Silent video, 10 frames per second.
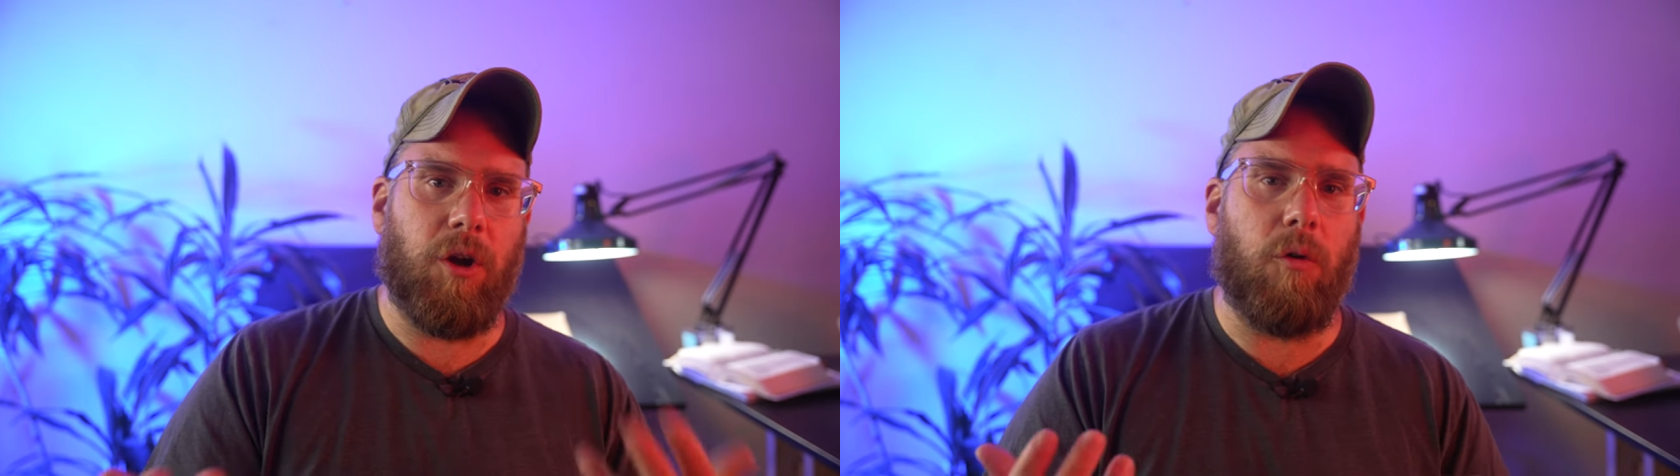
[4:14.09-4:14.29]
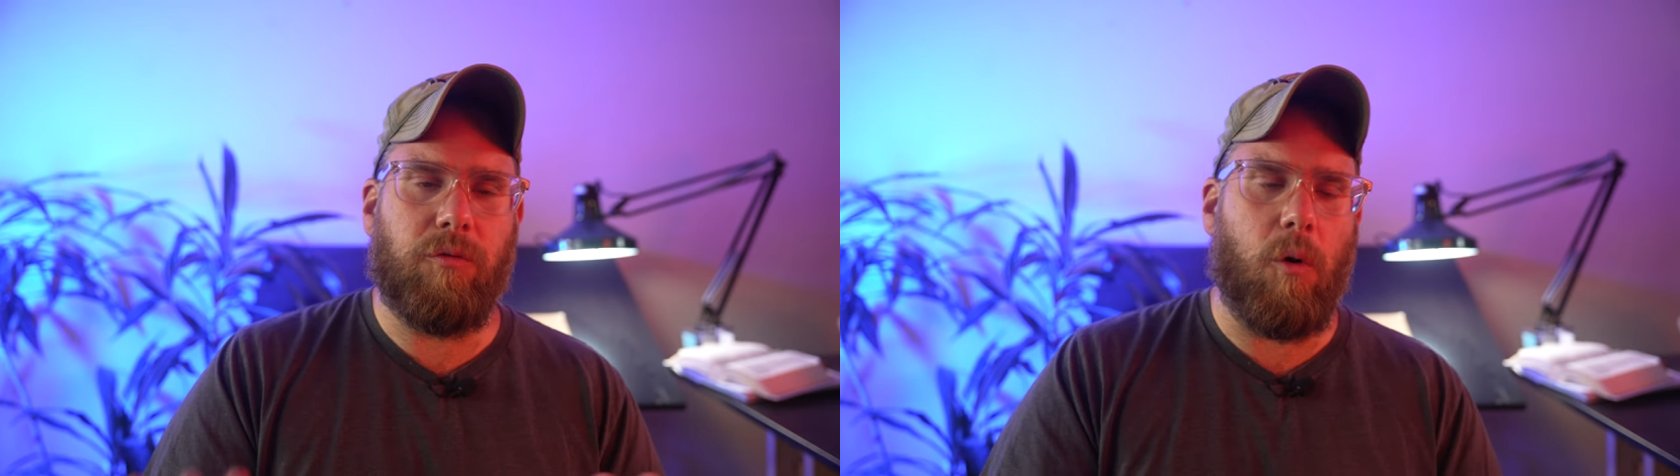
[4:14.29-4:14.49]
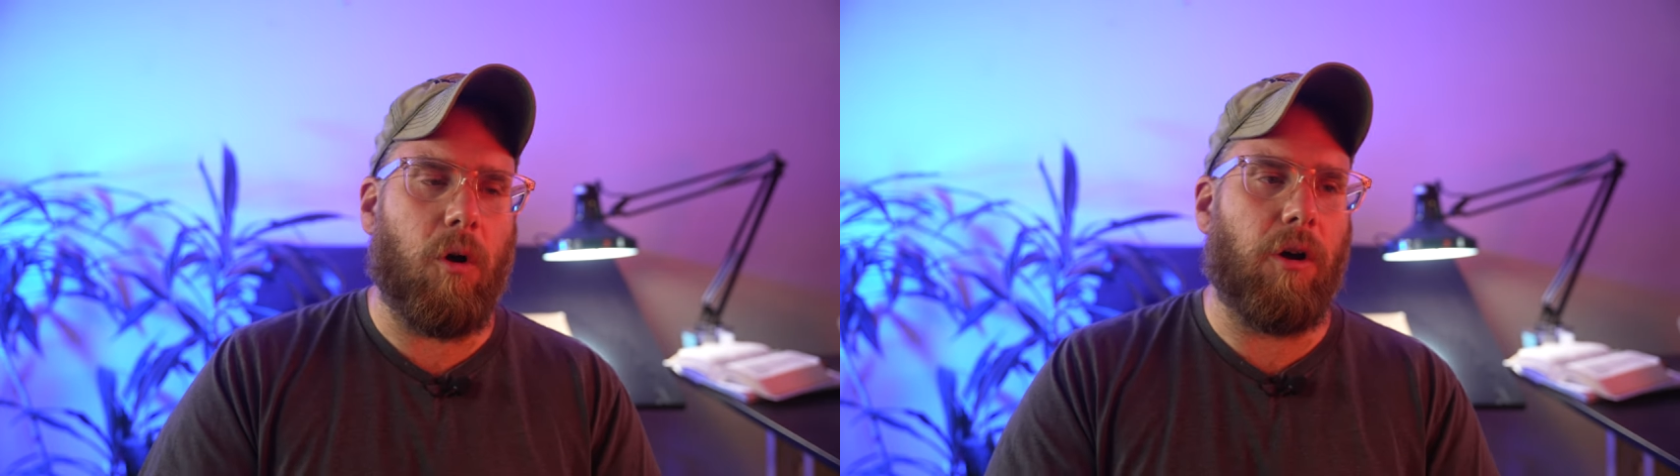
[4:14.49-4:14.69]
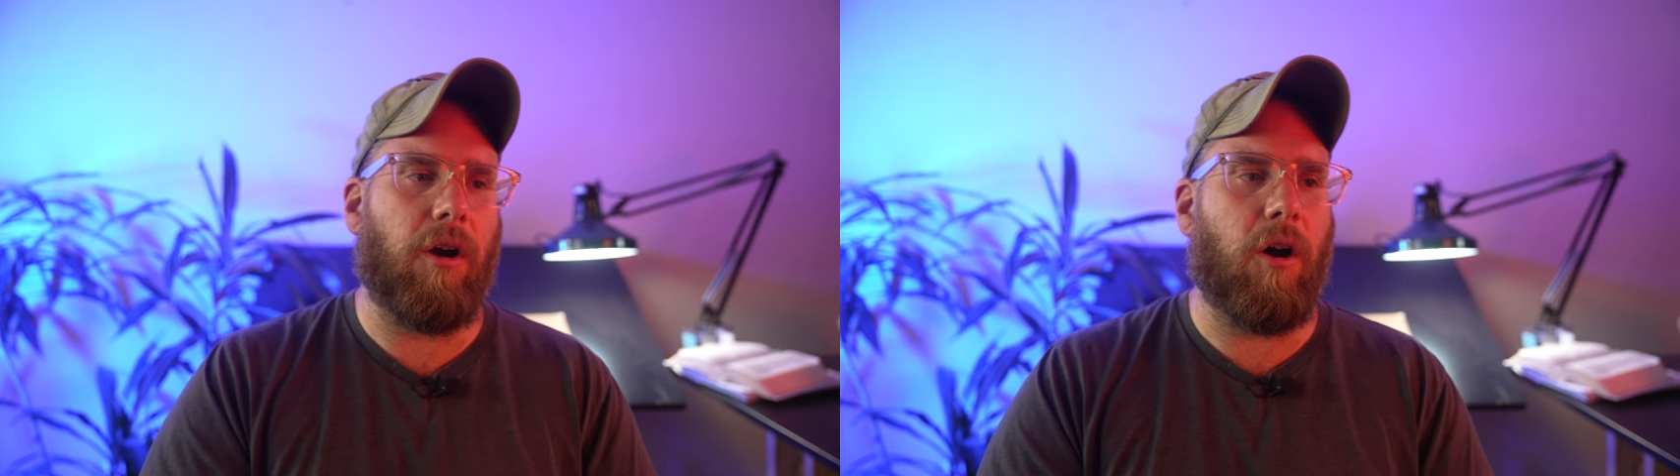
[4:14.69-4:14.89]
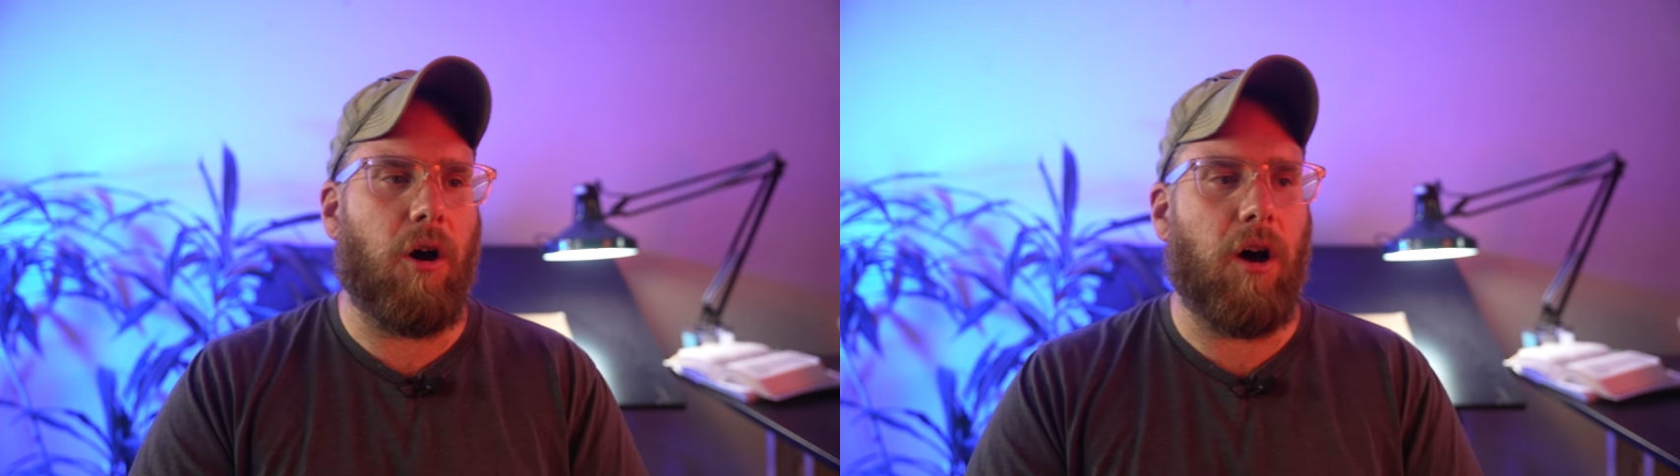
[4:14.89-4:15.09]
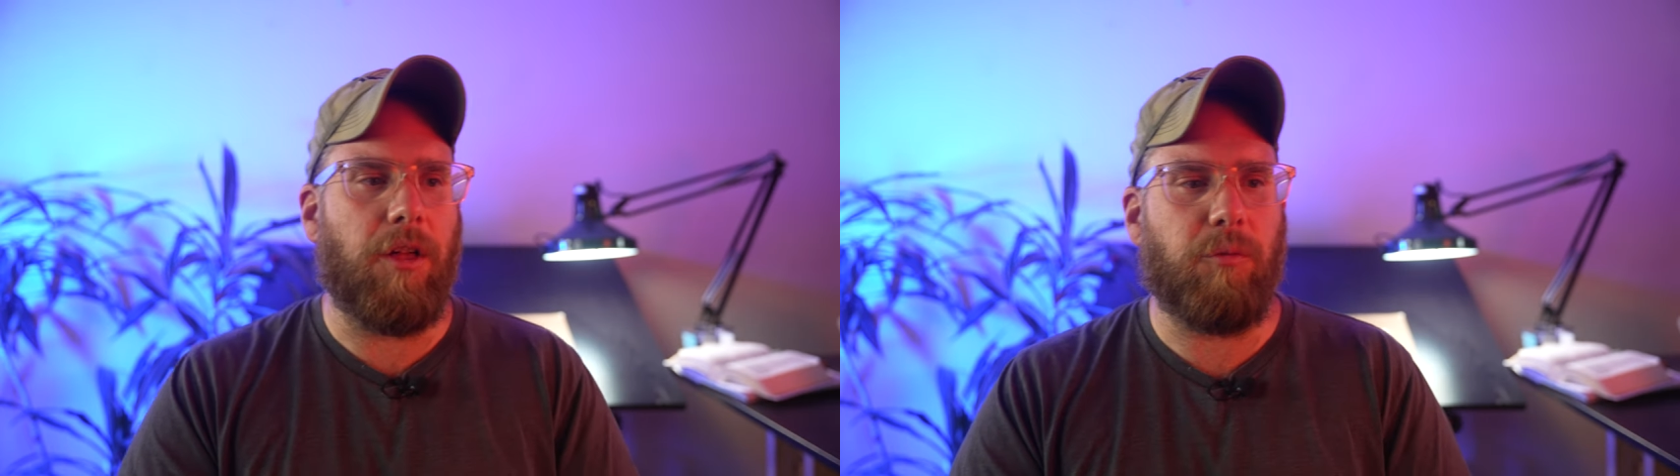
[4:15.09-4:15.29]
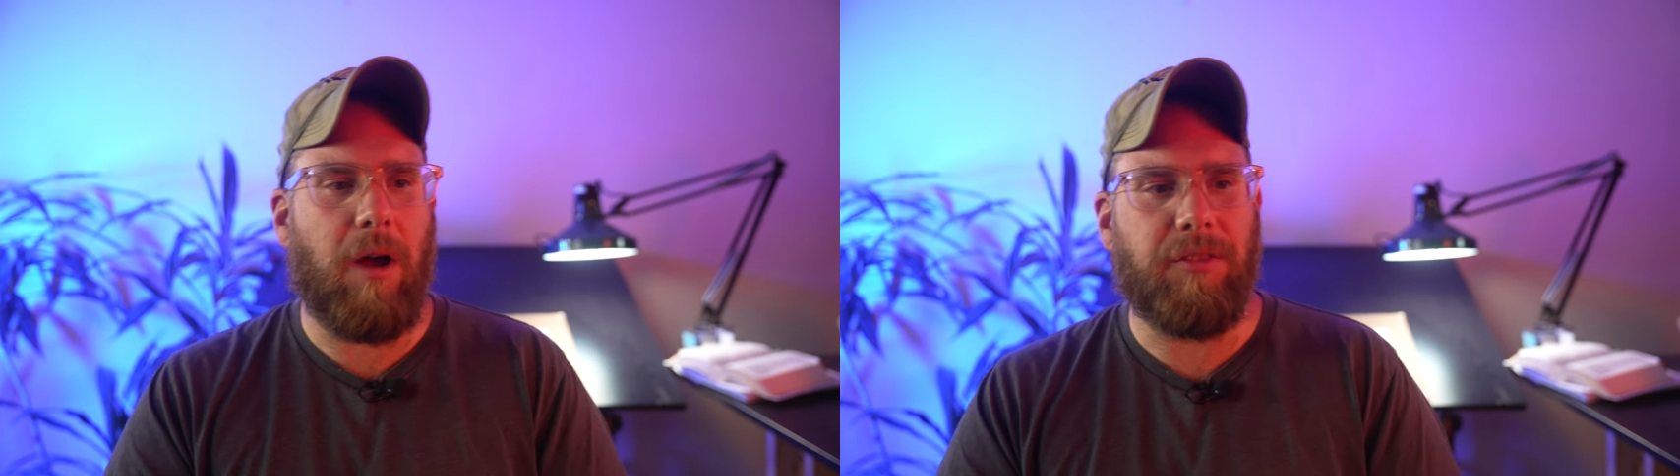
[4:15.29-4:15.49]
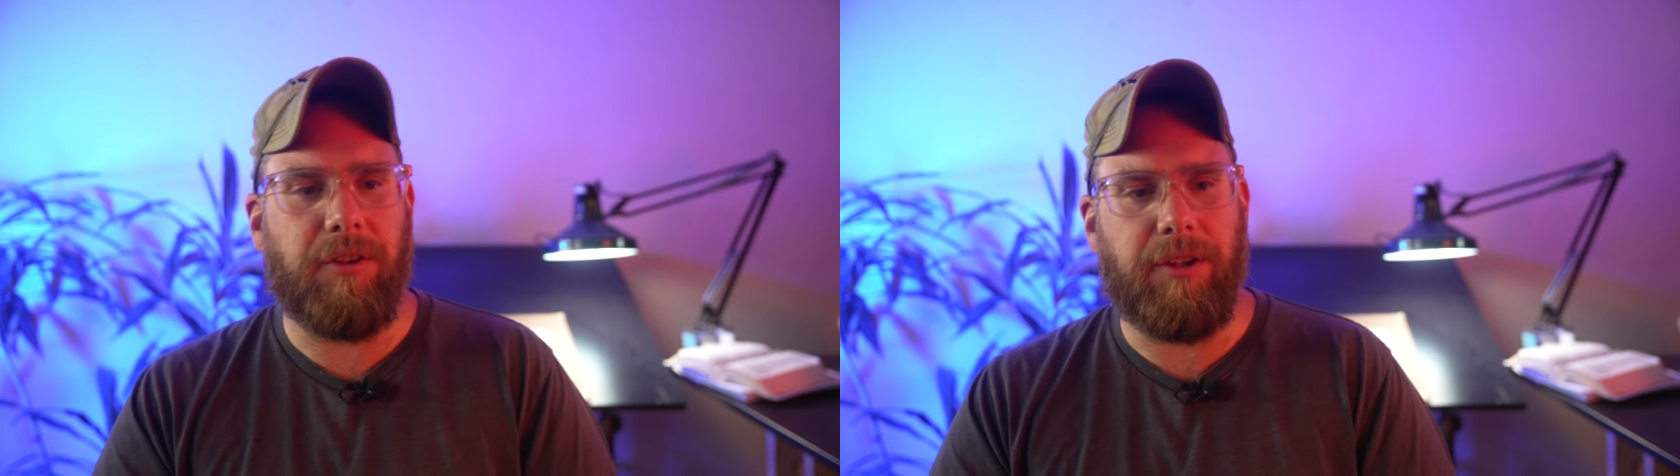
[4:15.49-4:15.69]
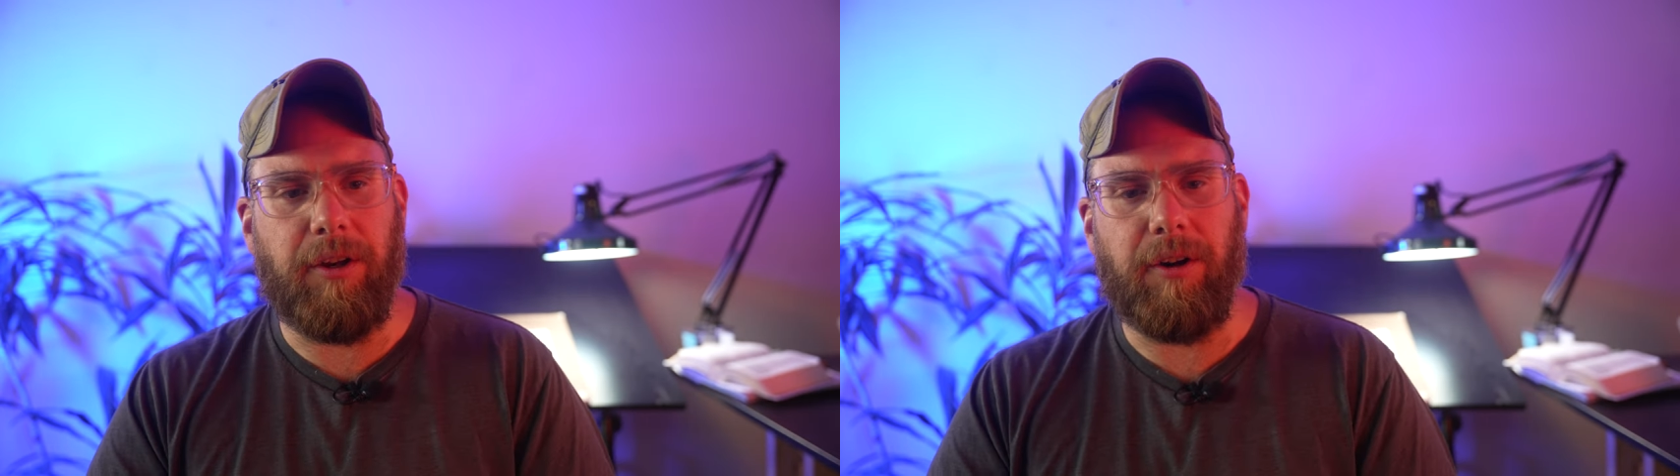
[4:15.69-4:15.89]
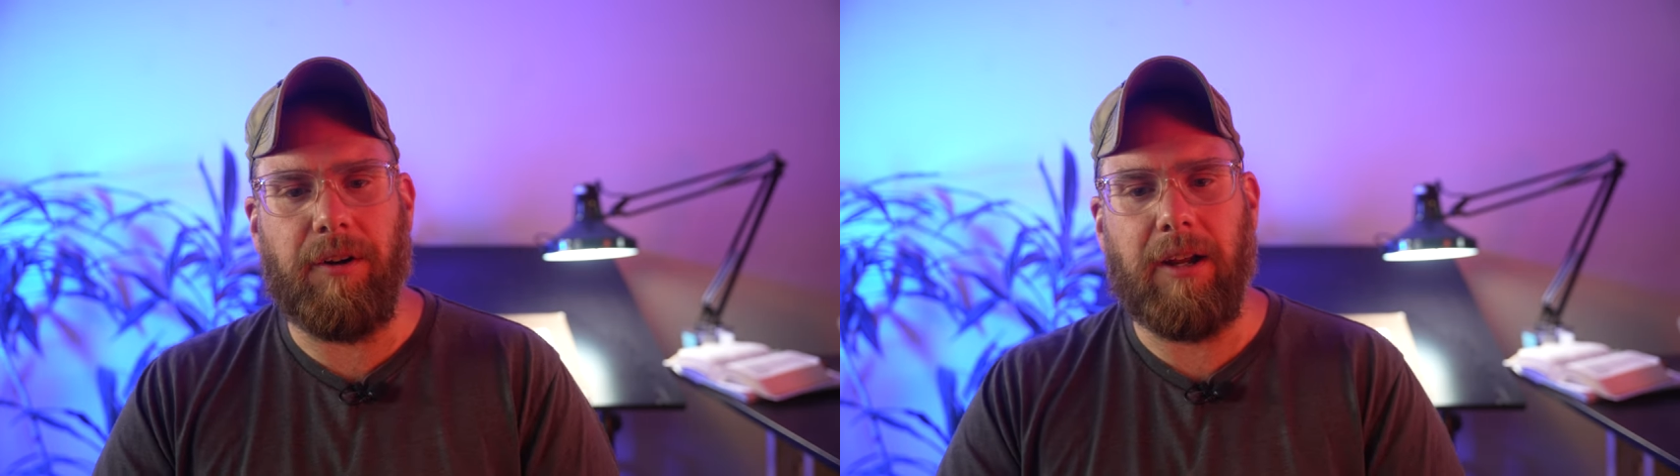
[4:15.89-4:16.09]
go for throughout the
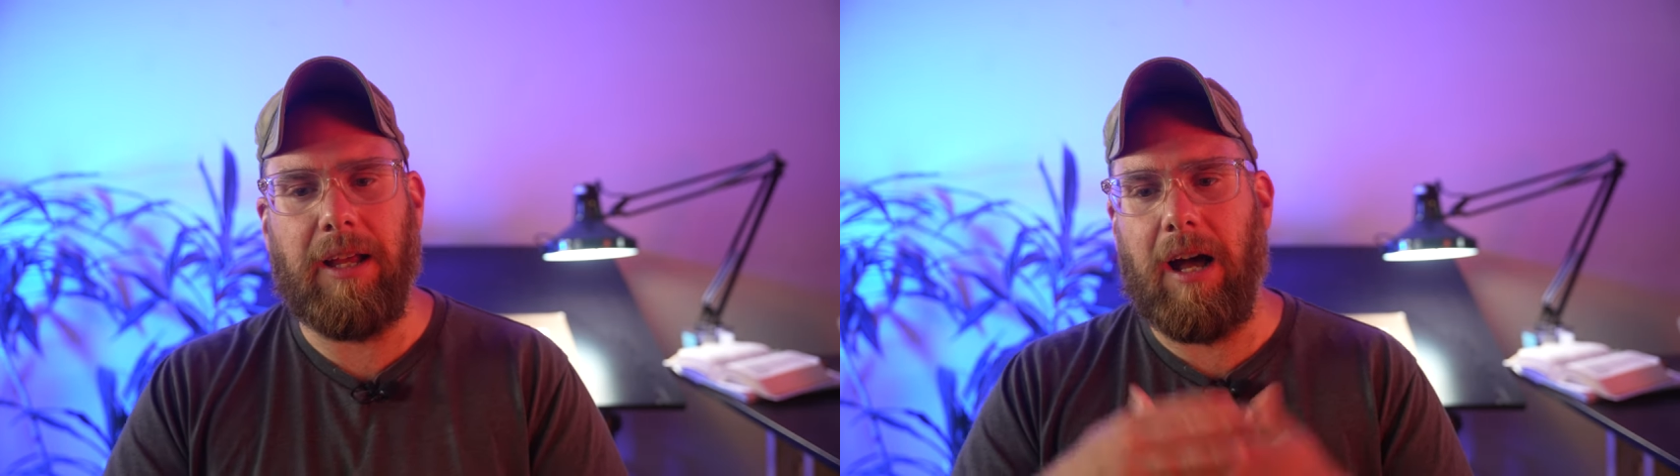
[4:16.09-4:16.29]
year.